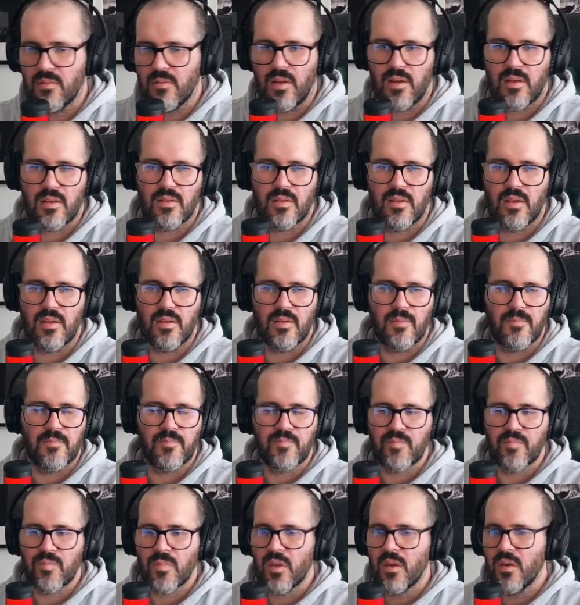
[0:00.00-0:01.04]
Like they
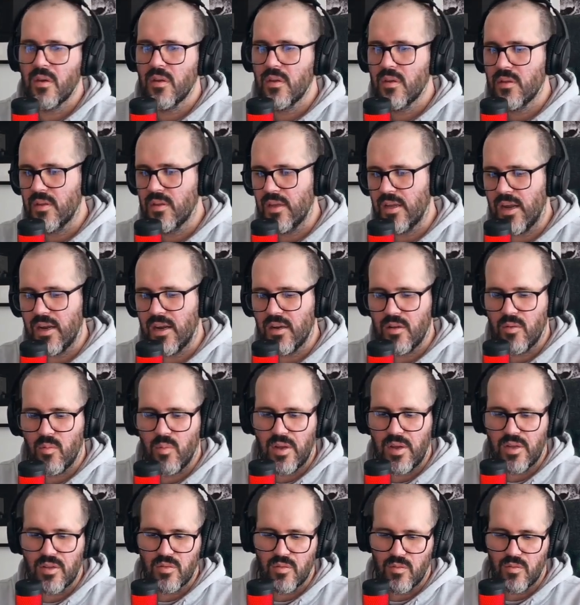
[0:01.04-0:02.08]
are a
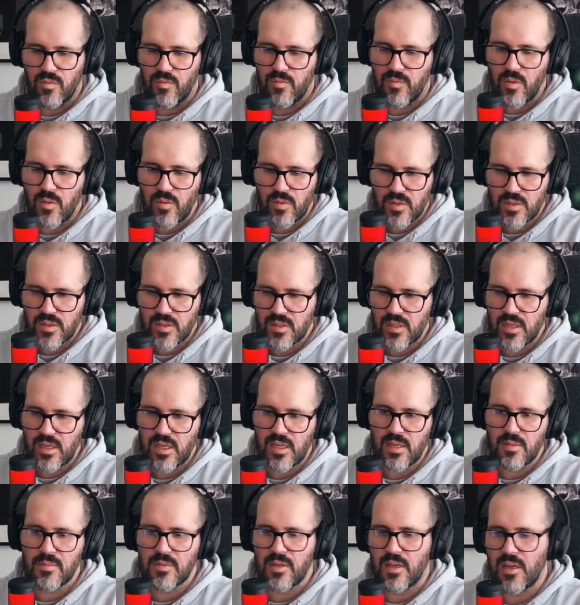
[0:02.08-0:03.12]
way to focus
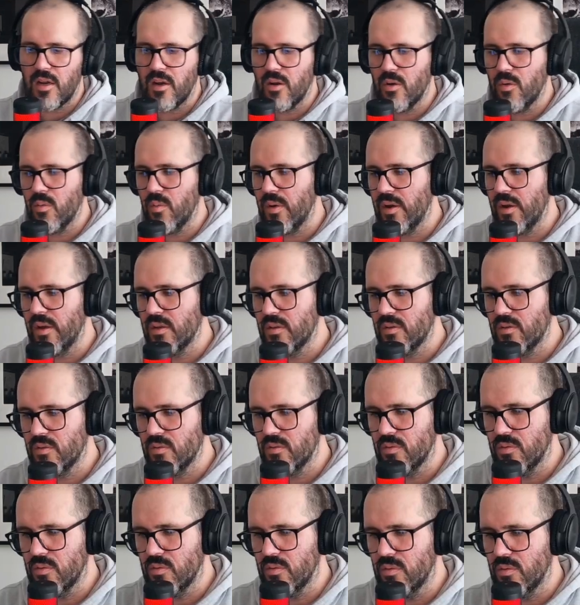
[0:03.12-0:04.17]
teams. They are a way
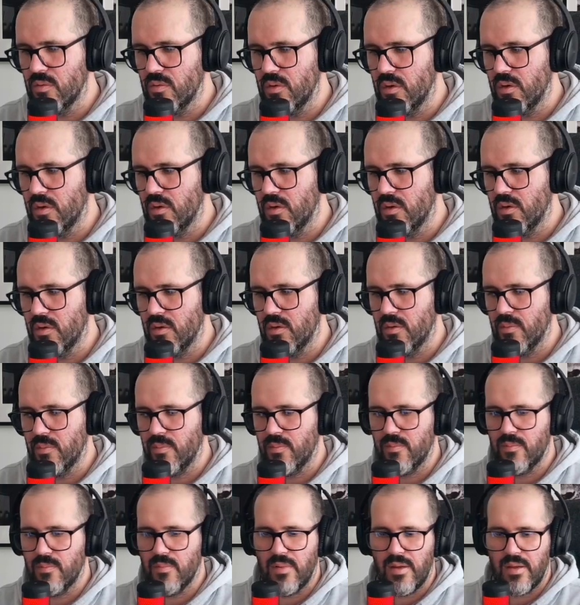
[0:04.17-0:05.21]
to
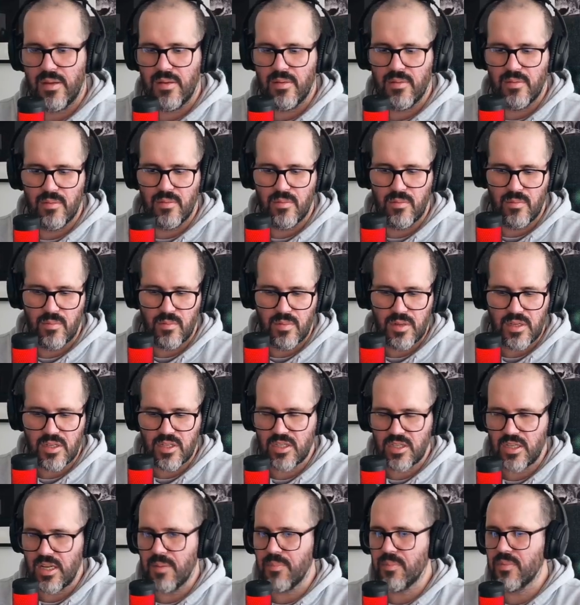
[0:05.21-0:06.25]

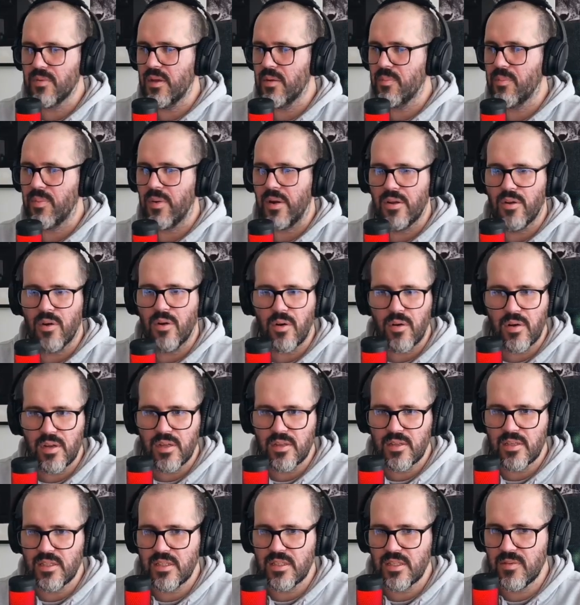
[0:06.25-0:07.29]
reshape their
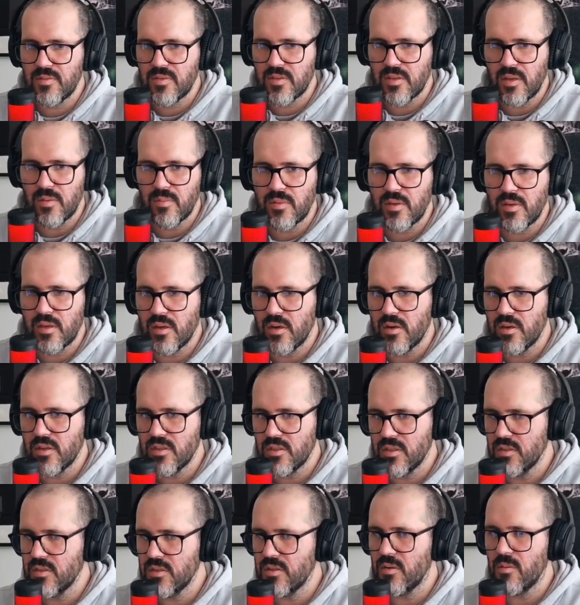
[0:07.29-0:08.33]
priorities if something
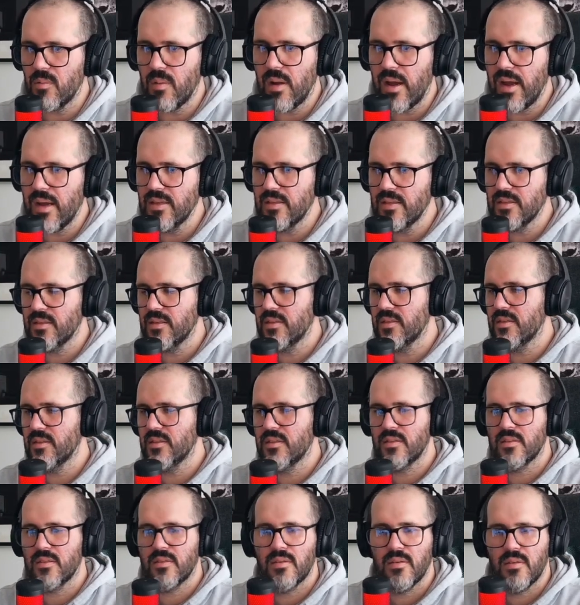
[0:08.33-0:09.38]
urgent
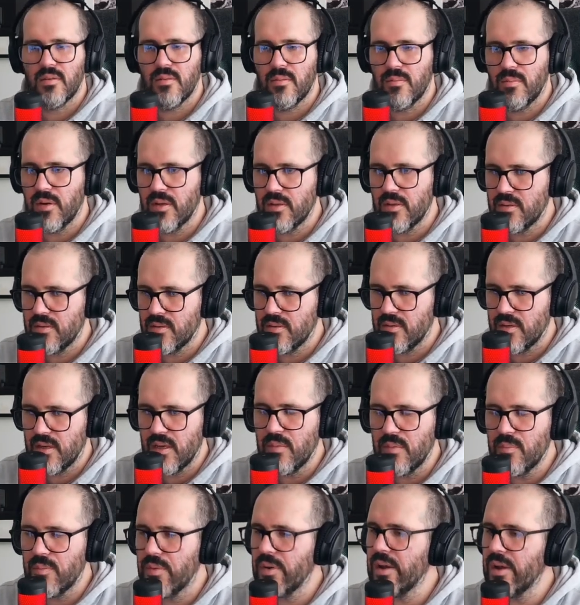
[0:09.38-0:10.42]
arises. But
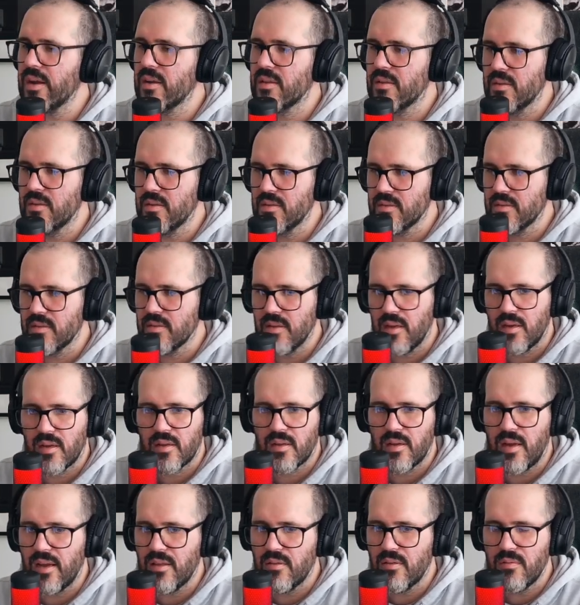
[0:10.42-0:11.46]
in practice,
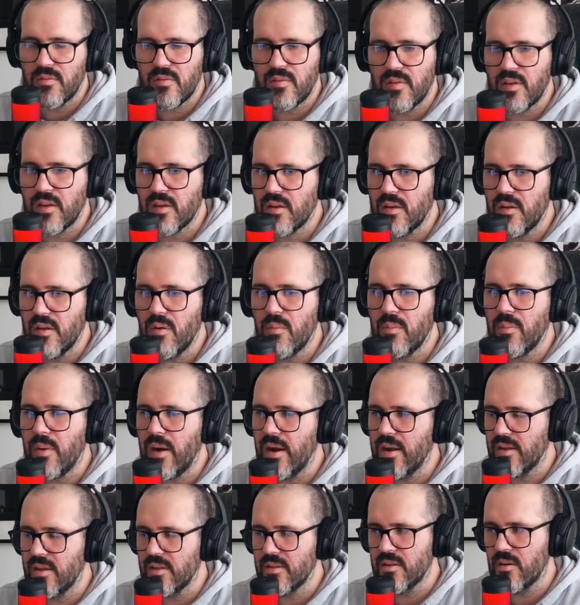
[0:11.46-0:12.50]
I don't think
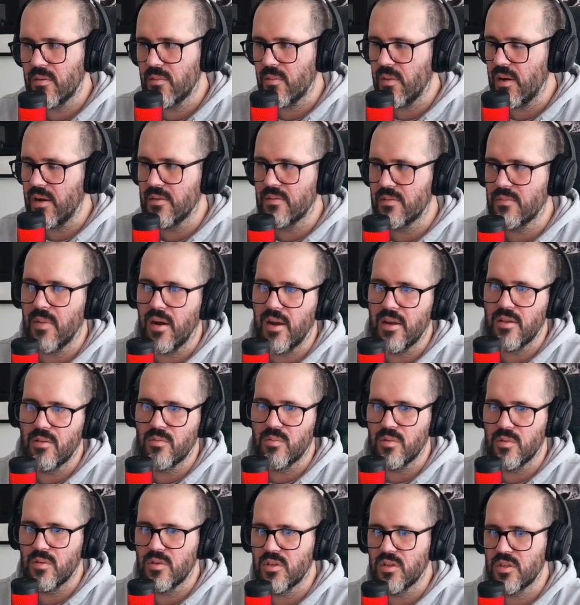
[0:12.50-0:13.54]
nobody in their right mind
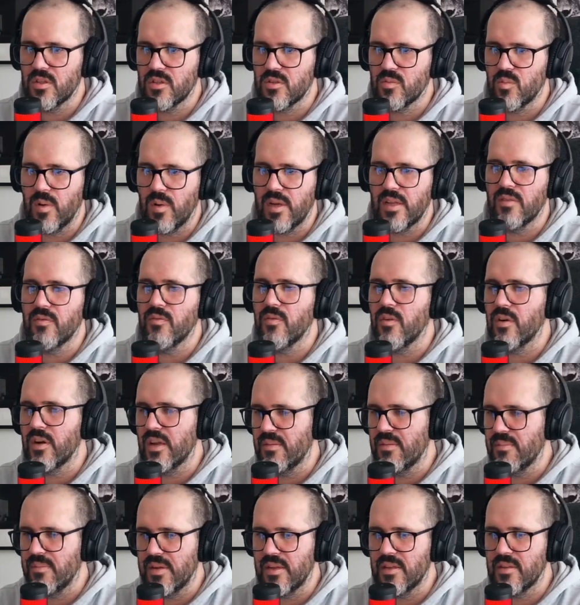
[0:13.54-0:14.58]
will just wait for a
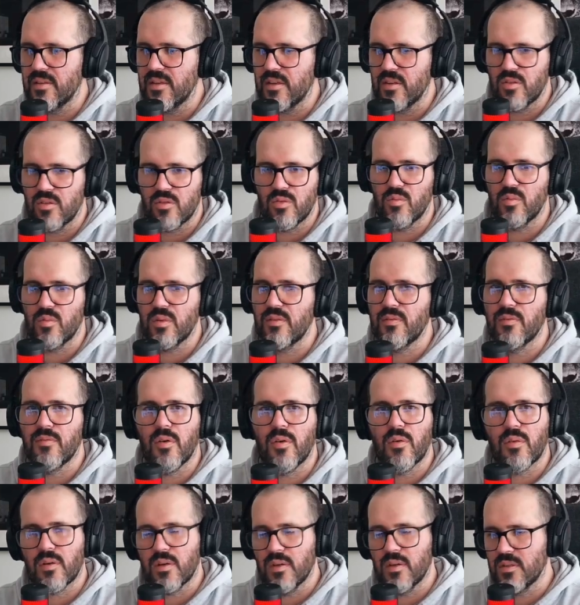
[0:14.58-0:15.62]
meeting to
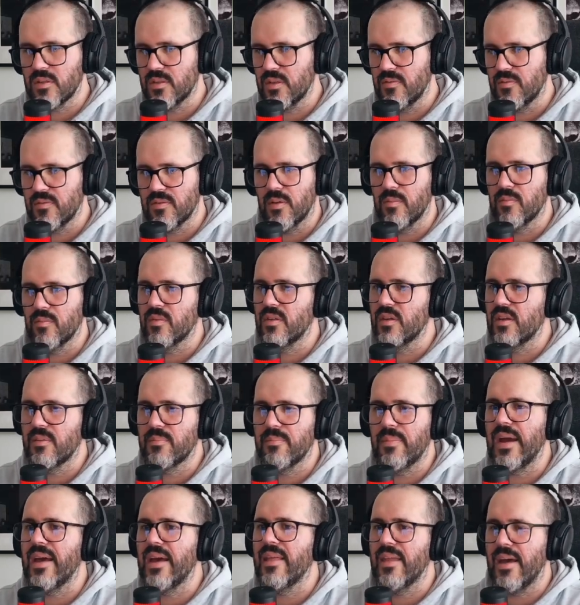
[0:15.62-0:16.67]
refocus if something
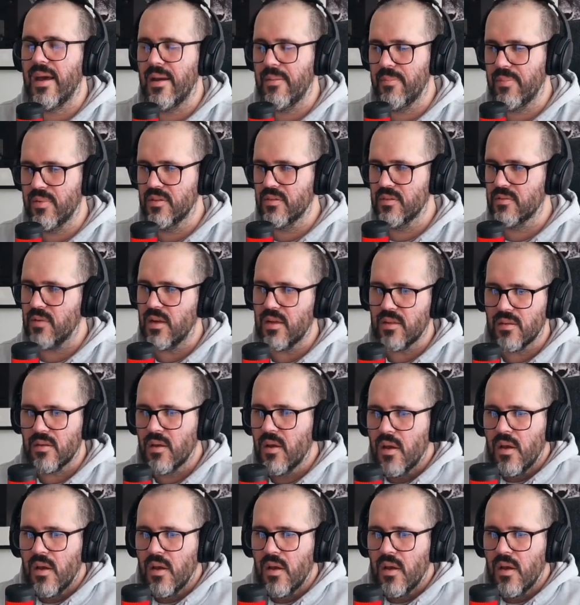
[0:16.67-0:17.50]
bad happens, right?